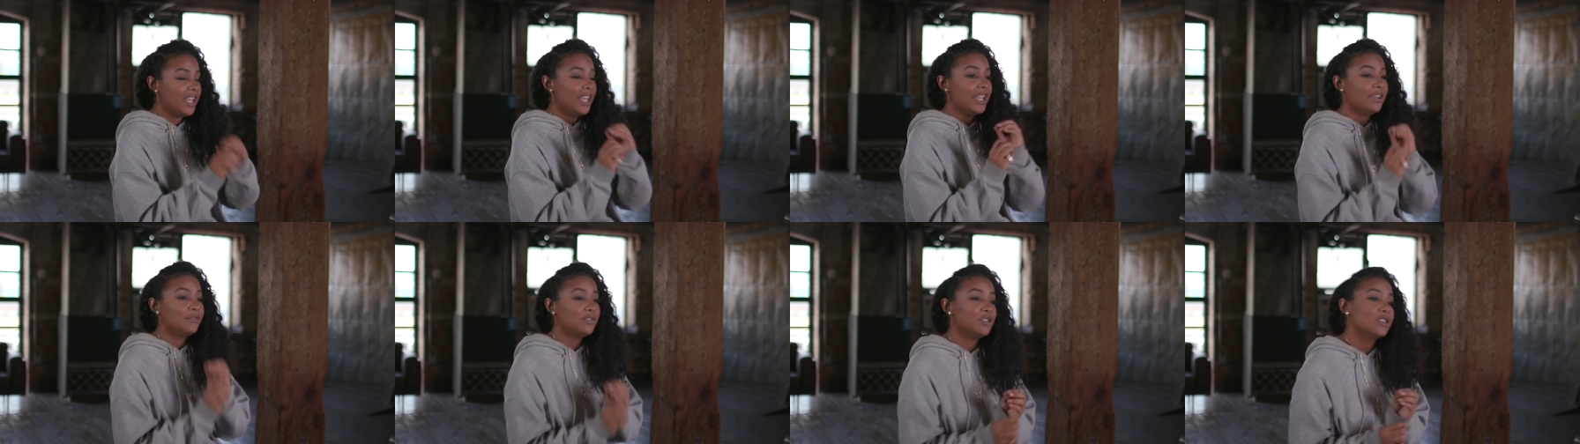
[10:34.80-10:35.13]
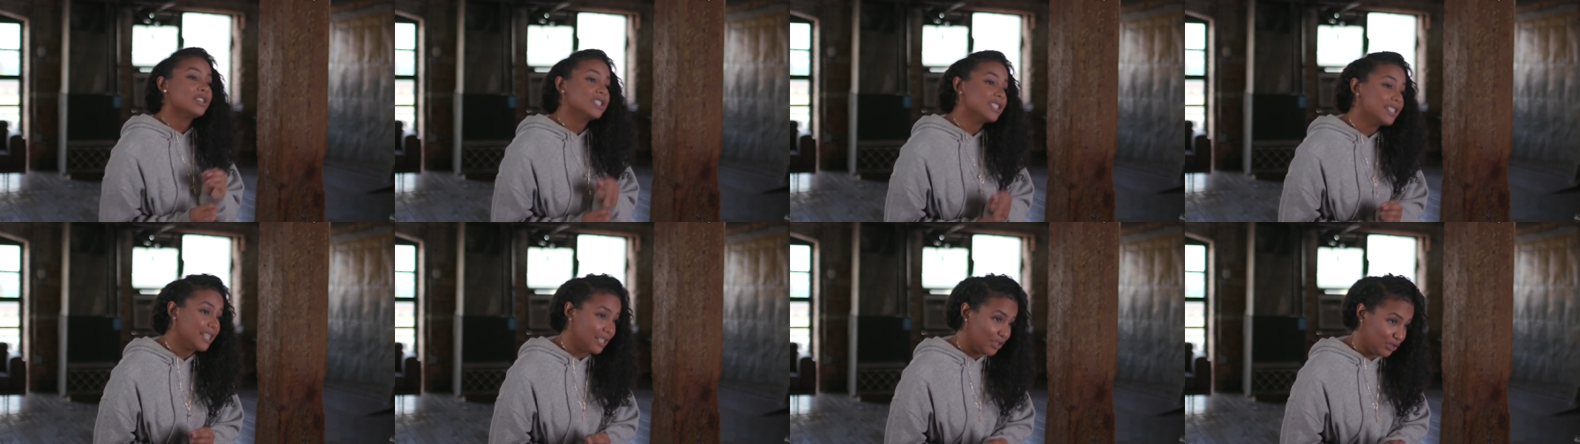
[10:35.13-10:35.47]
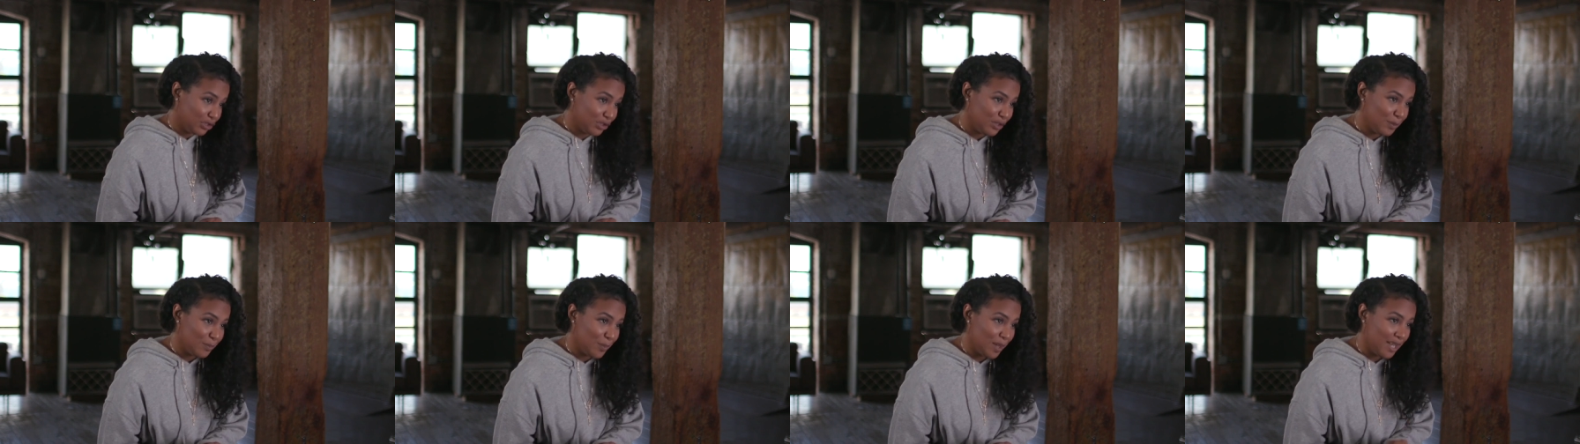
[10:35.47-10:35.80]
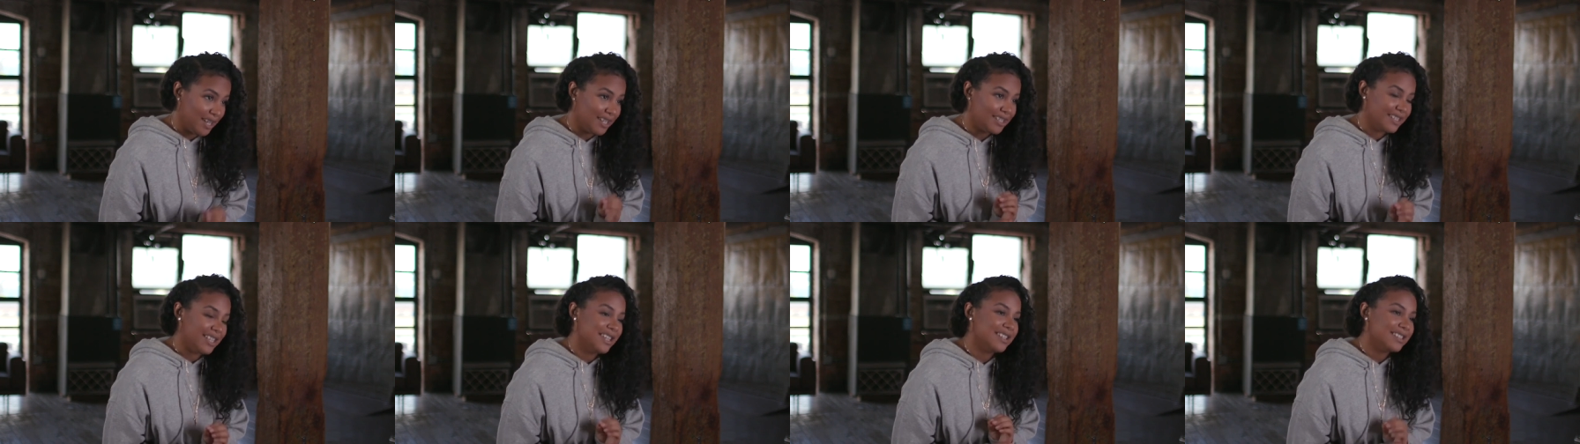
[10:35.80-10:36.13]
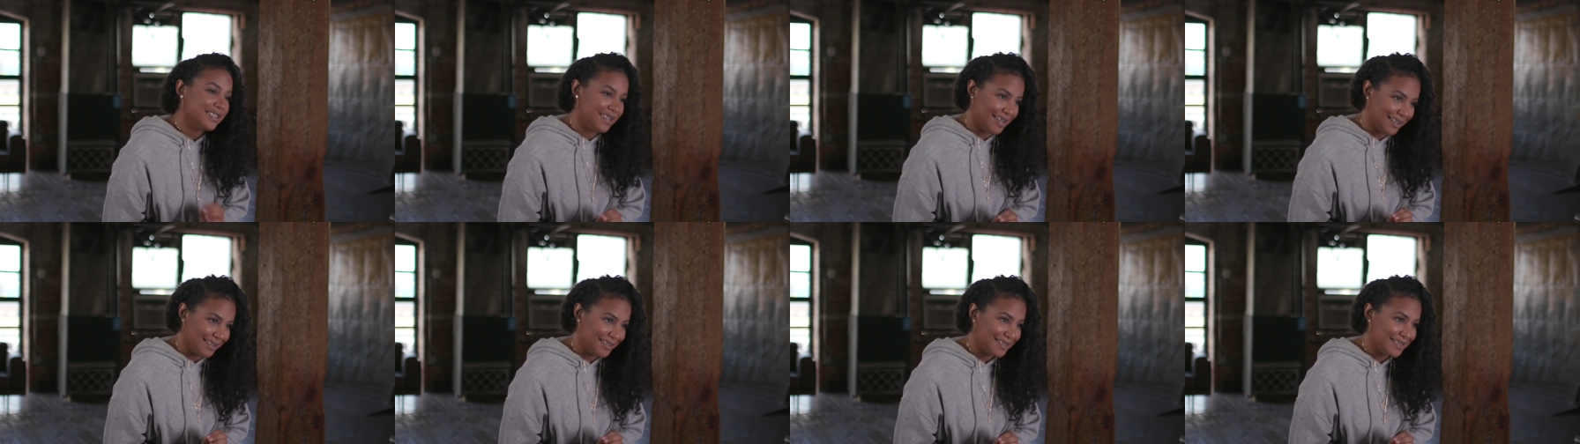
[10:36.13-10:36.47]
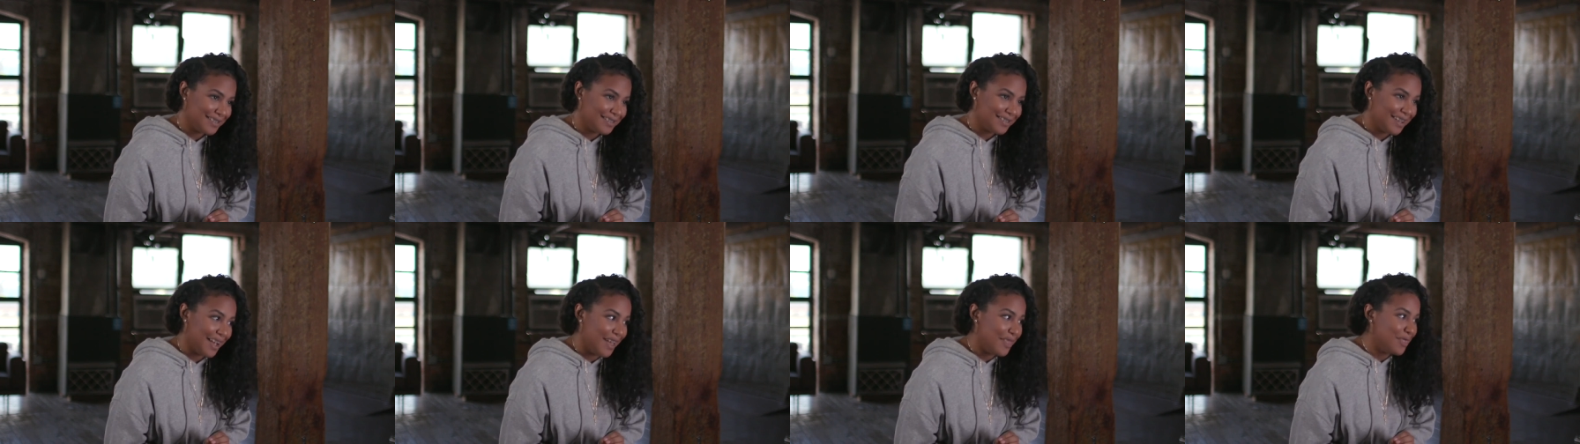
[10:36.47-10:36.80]
If your attention span is 8 seconds,
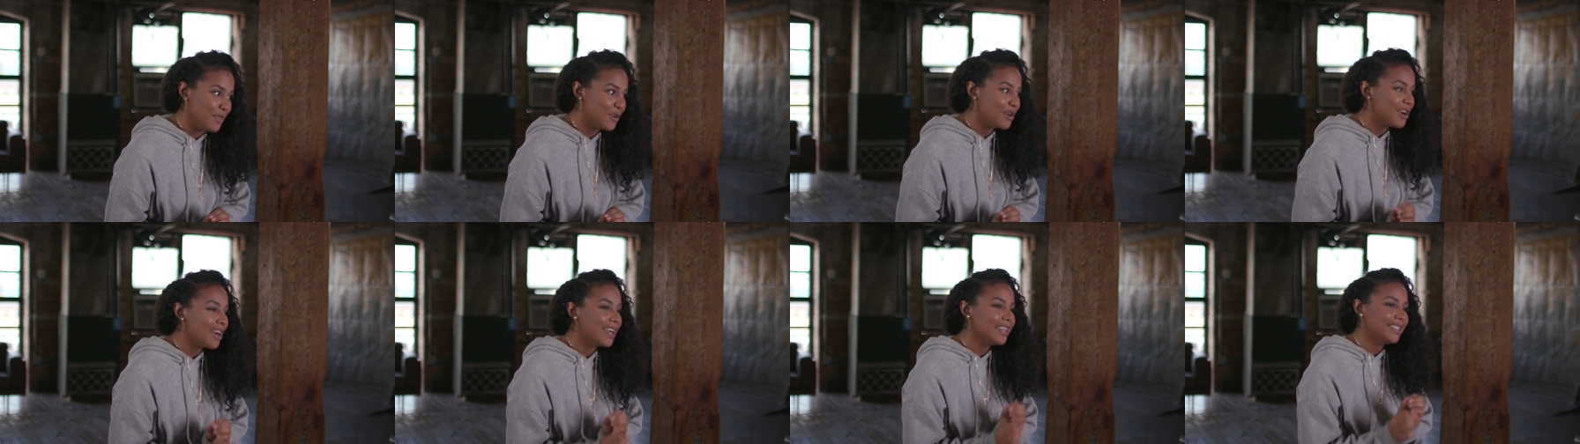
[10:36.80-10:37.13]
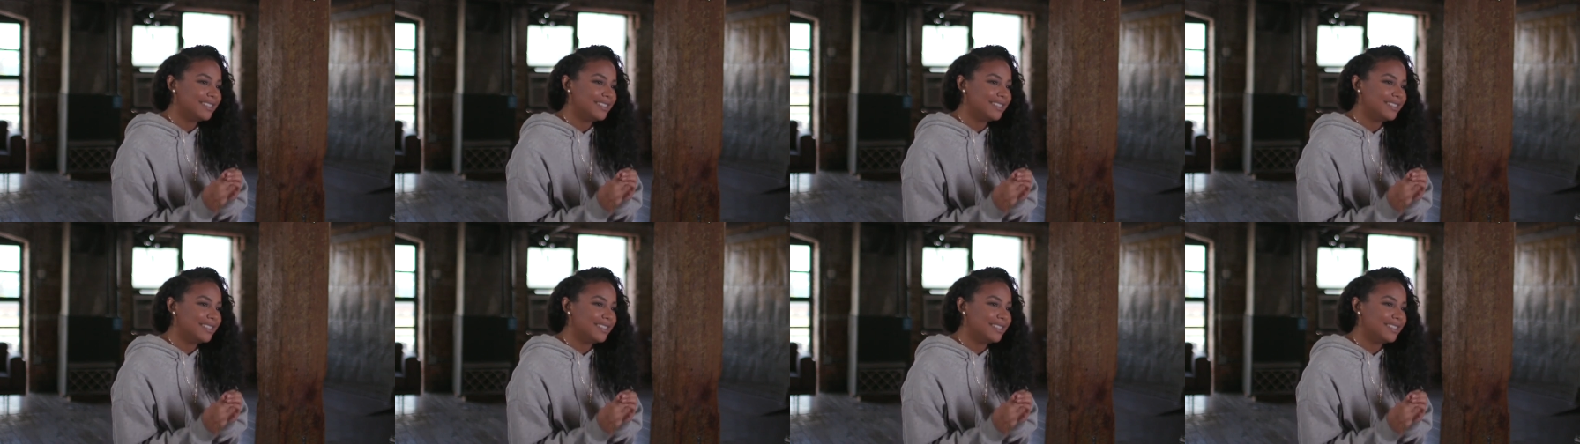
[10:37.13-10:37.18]
and there are